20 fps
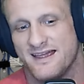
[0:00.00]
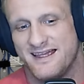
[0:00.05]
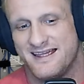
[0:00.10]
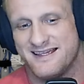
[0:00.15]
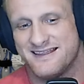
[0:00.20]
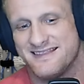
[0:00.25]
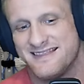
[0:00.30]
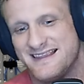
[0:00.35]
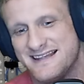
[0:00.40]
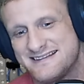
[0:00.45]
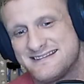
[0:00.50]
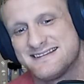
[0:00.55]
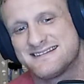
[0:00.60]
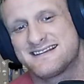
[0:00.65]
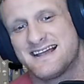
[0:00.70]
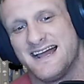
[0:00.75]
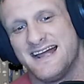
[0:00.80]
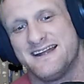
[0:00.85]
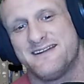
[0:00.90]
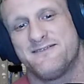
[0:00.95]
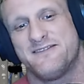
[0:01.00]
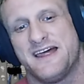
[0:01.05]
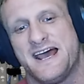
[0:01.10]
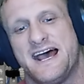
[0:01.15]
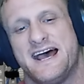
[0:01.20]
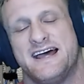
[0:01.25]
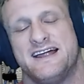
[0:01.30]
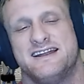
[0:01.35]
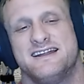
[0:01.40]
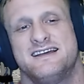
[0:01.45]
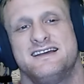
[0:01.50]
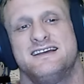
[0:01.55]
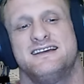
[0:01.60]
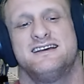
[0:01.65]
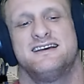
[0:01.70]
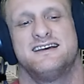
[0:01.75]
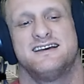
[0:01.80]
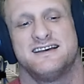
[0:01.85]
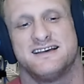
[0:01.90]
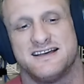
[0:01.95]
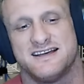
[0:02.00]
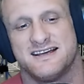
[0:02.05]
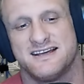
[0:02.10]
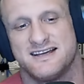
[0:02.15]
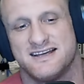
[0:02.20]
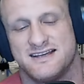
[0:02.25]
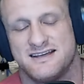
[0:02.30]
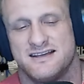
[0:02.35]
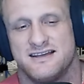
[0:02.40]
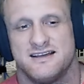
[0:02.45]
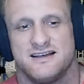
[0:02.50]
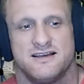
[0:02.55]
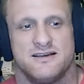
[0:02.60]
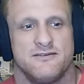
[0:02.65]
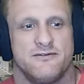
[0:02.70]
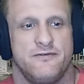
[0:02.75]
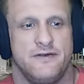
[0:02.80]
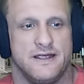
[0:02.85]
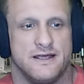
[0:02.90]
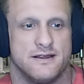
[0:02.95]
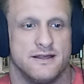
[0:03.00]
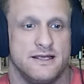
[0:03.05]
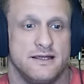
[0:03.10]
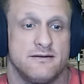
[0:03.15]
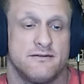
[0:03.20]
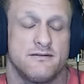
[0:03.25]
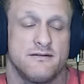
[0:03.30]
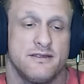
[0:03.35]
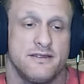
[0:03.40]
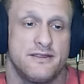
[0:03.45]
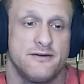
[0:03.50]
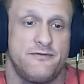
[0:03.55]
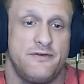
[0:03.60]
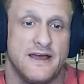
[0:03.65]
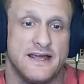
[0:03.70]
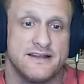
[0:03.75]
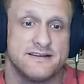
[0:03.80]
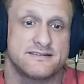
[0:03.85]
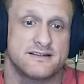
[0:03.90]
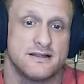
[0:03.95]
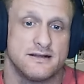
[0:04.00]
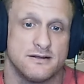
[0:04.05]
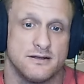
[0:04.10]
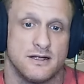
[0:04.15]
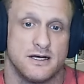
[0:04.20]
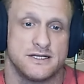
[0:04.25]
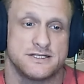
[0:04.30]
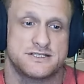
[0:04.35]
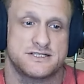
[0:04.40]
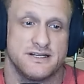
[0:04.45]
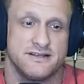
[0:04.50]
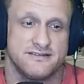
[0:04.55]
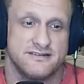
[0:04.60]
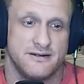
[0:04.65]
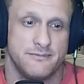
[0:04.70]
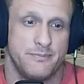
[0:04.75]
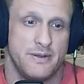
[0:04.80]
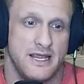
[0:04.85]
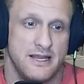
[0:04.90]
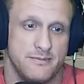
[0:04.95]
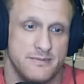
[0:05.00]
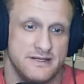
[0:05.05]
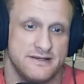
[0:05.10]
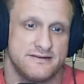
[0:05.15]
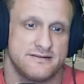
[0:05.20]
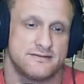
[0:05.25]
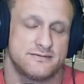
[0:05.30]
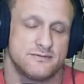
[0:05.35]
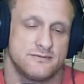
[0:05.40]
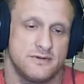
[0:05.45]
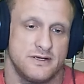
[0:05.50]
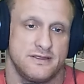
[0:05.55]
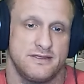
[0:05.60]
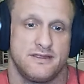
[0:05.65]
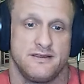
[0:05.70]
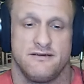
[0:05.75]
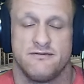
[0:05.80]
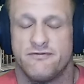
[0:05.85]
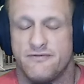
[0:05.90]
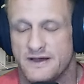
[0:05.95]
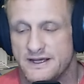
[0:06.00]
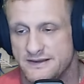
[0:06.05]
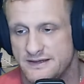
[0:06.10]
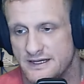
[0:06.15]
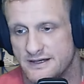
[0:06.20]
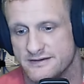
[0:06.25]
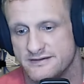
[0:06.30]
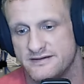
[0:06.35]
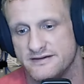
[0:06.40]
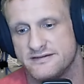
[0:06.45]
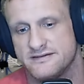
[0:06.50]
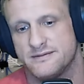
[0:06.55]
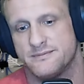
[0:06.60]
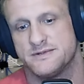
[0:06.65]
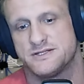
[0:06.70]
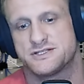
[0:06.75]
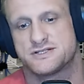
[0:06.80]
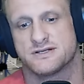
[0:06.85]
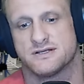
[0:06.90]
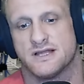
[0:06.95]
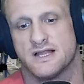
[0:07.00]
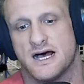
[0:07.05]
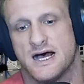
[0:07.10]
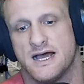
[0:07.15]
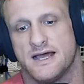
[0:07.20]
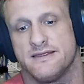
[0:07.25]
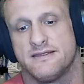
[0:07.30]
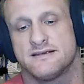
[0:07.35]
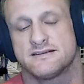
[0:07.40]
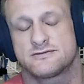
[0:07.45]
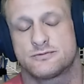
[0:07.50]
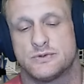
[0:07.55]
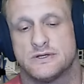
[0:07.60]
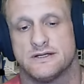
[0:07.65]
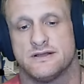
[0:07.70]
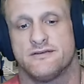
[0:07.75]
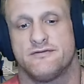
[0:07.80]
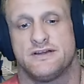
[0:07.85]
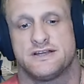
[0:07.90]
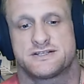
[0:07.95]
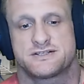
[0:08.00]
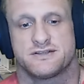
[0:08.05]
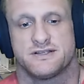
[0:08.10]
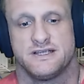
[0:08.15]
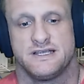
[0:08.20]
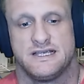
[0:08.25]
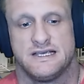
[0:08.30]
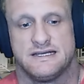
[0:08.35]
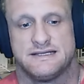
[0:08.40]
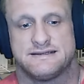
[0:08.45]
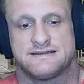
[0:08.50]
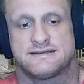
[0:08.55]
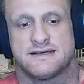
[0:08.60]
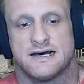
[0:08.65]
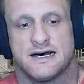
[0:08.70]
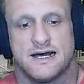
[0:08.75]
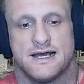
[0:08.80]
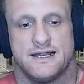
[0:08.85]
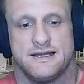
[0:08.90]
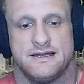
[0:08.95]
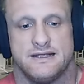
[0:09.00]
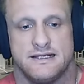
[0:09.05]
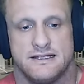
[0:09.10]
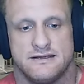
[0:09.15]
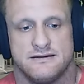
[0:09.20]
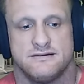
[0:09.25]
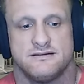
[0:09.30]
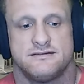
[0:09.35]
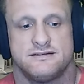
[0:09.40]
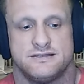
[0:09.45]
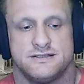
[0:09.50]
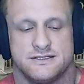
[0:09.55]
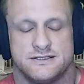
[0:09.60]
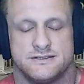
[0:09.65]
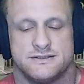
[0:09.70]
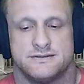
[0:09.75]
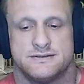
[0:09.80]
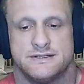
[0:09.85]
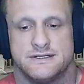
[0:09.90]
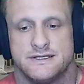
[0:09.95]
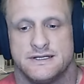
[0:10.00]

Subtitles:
This is kind of that feeling. The Fed is going to launch instant payments with the FedNow system in July. This will eventually get tied into,